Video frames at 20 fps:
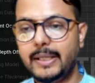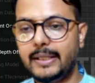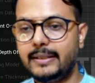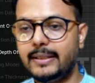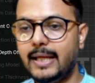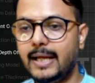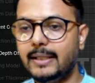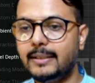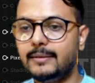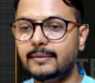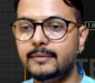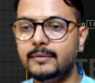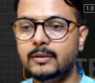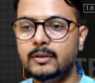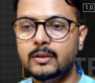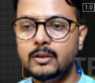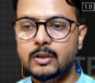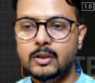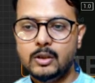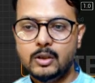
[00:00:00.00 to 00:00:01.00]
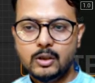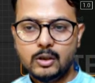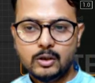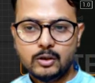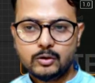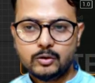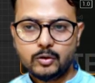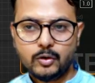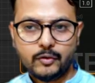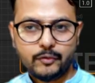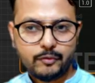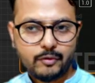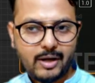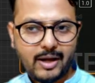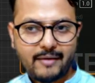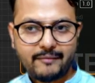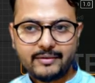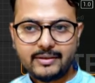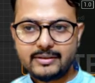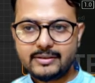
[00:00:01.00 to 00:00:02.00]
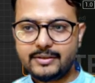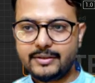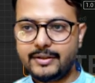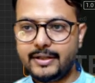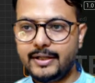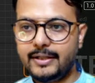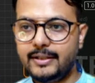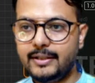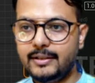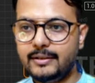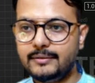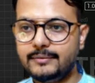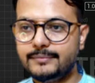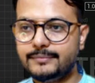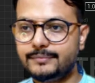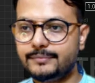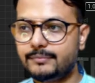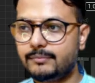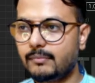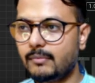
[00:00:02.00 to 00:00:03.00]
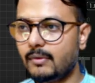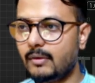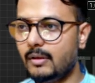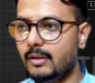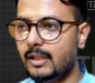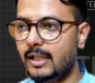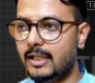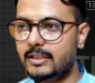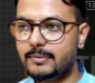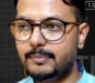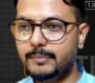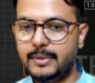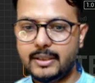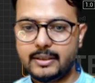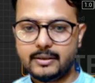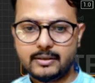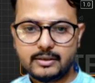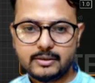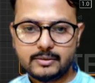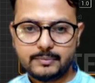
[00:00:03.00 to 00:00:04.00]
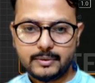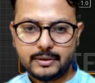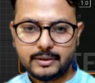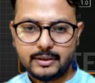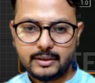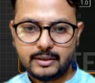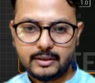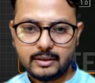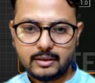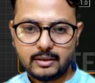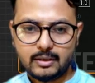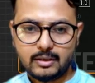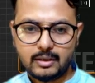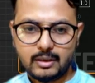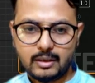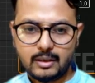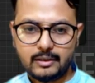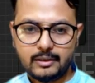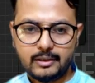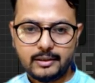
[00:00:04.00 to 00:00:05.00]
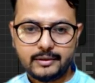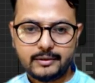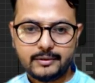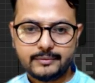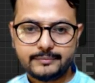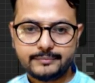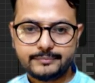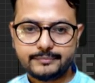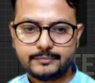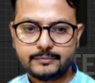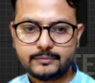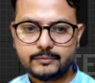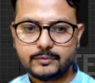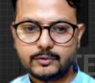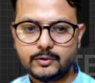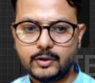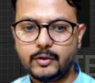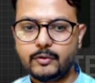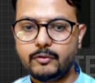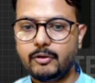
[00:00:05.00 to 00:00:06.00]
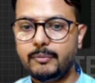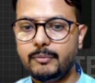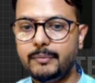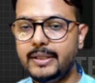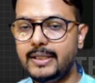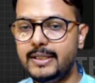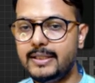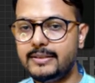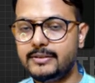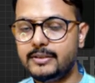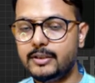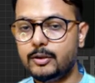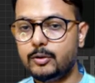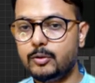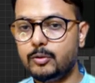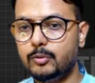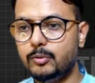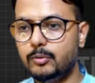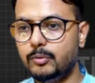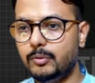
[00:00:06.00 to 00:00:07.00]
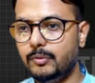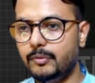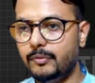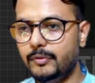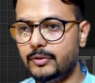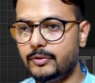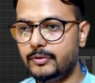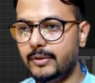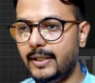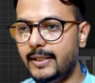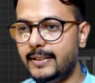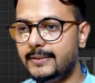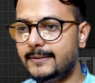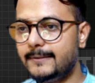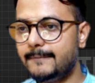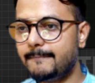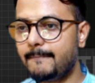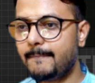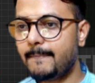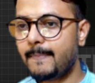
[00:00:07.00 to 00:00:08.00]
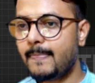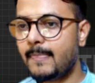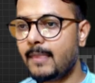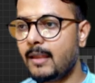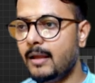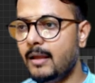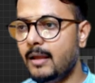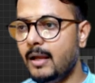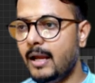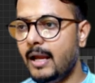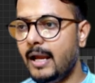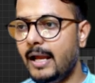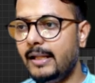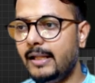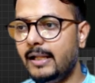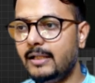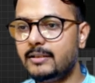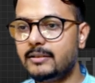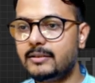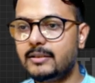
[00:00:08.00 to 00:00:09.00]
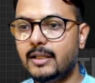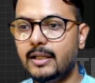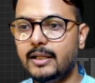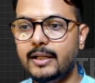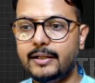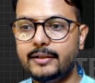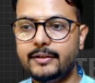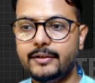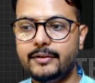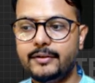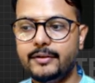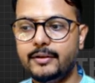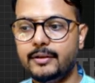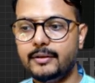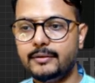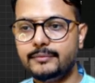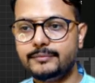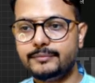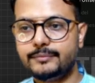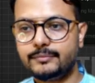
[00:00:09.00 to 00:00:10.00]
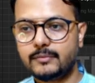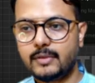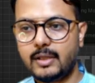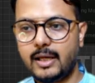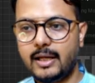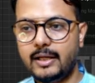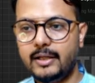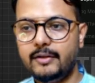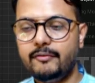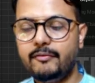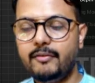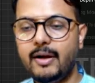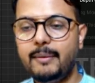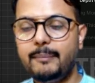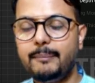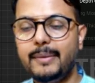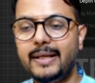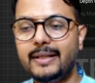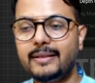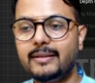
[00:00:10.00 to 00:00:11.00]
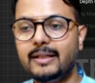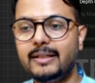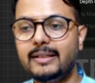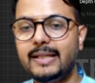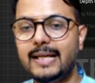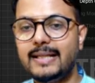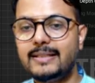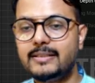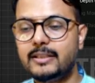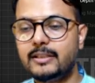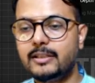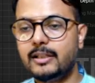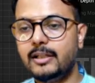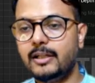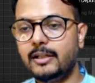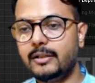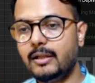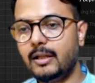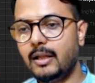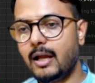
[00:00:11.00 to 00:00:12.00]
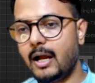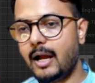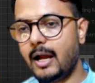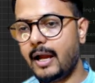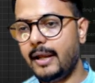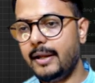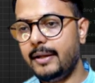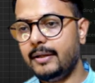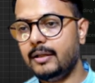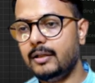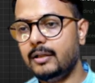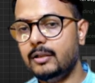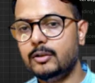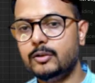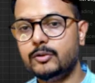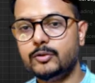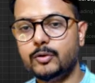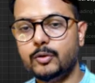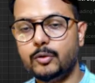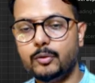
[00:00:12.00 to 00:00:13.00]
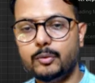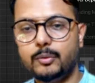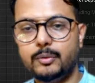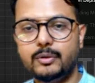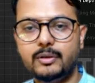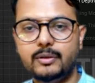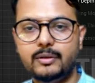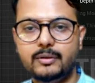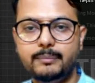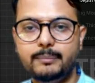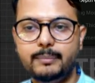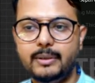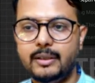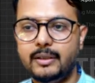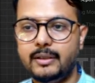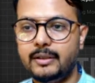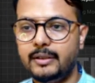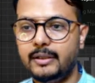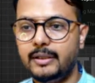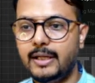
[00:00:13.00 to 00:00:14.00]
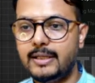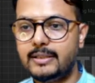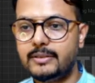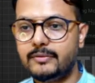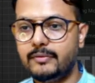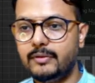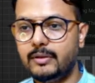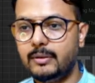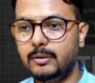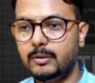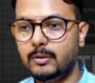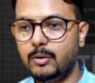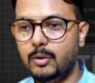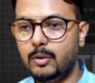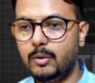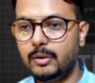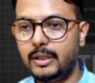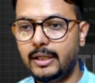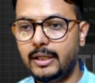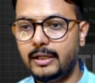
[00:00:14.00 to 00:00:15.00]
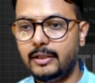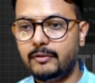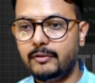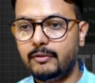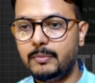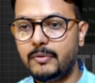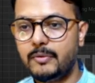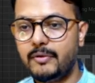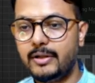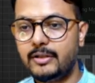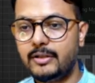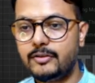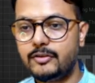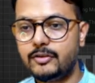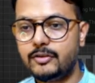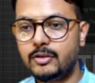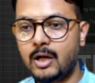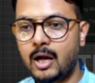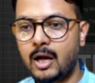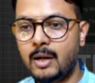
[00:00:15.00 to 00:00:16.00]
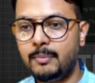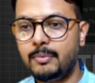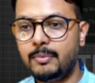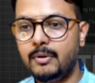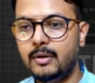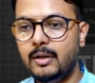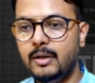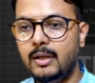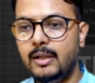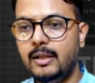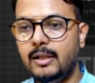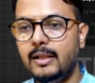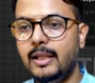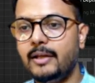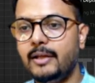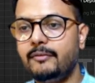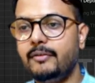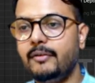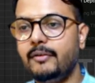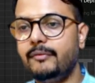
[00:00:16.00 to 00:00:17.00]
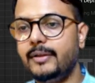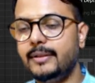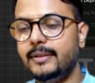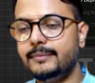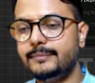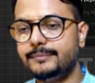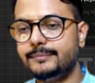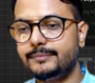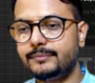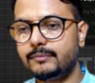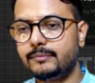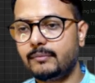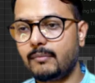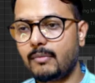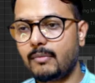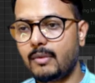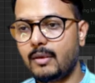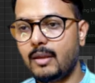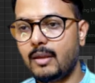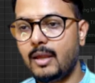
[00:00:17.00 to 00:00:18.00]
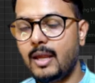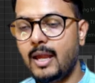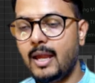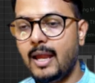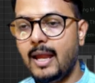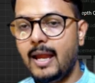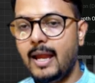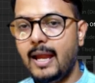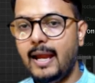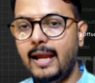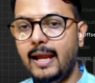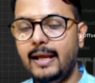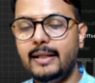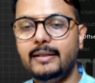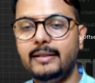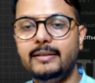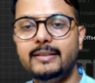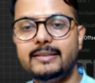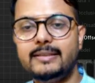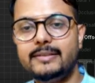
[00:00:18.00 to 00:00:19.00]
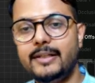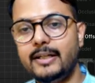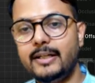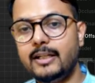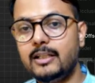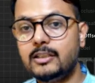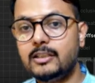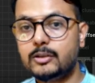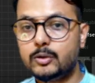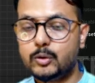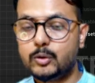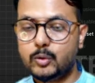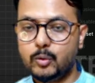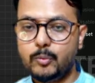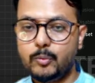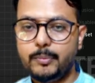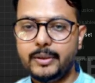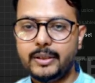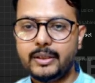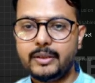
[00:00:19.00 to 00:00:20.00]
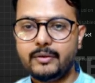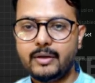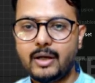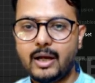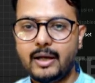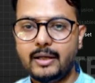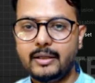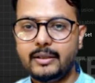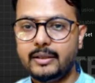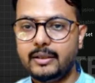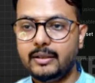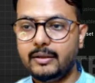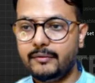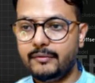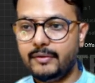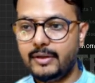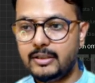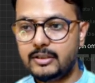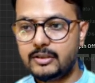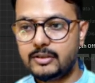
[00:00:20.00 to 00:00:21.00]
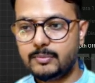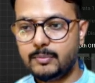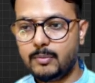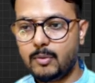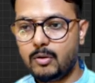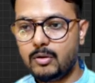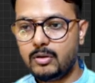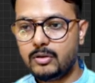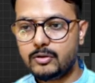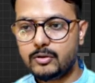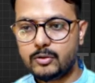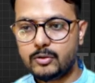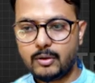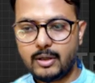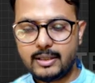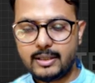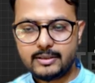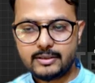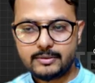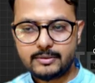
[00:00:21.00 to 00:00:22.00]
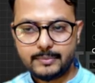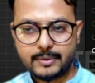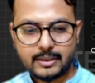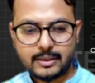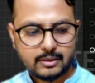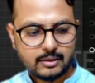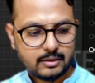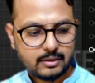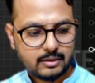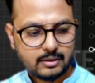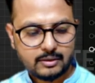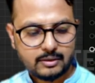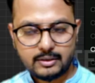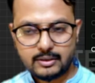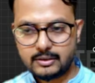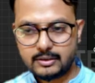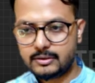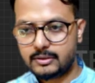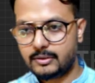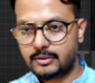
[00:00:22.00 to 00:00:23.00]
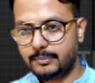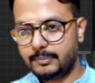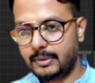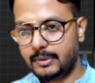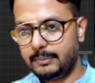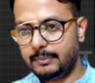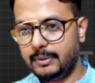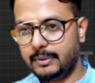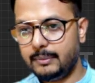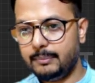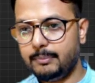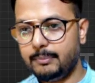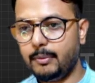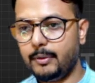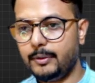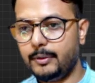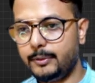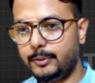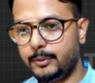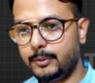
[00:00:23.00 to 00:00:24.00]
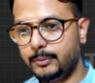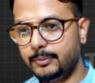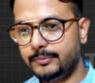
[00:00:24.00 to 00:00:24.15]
that. So if you have this radial, let's make this material unlit, it will be easier to visualize. And I'll just connect it here, and if I make the density a little high, so blurriness will go on and it will be very sharp, like 50. And this radius is too big, I need a very small, so I'll just make this maybe 0.2